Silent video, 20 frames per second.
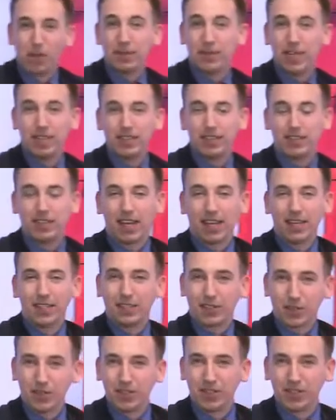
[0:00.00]
updates and
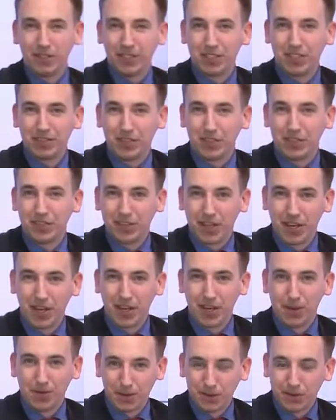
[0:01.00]
exclusive interviews.
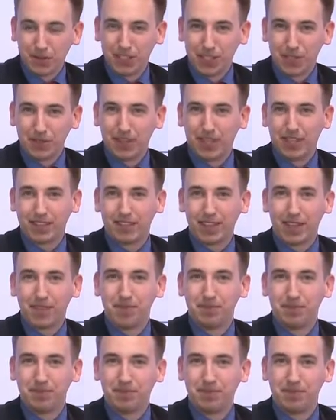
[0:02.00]
We'll see you next
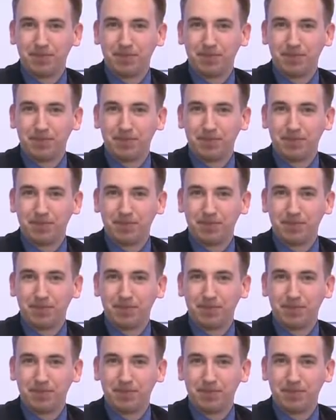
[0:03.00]
time.